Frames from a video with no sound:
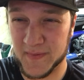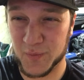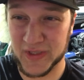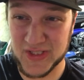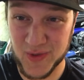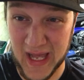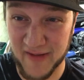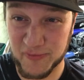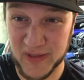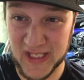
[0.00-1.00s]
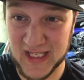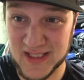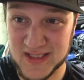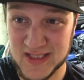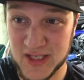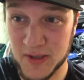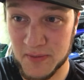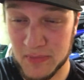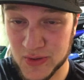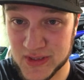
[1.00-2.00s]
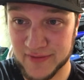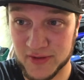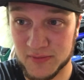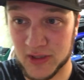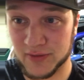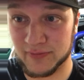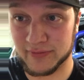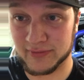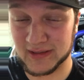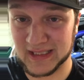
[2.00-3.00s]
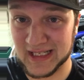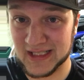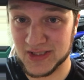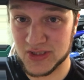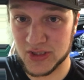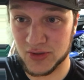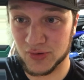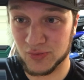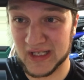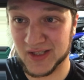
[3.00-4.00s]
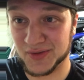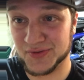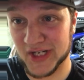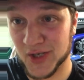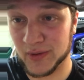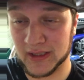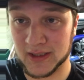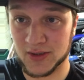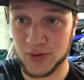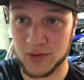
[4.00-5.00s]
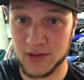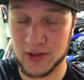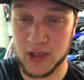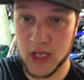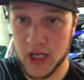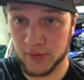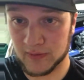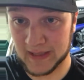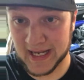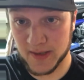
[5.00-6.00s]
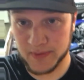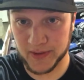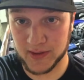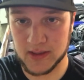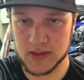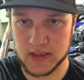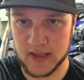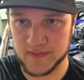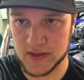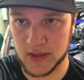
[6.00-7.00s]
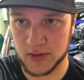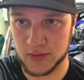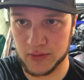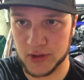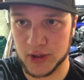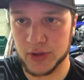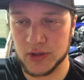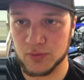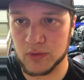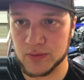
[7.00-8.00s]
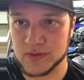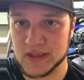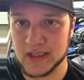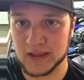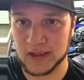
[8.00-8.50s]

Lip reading: We do have plans. Most of them are related to, well, towing or reliability stuff. So, you know, you won't see a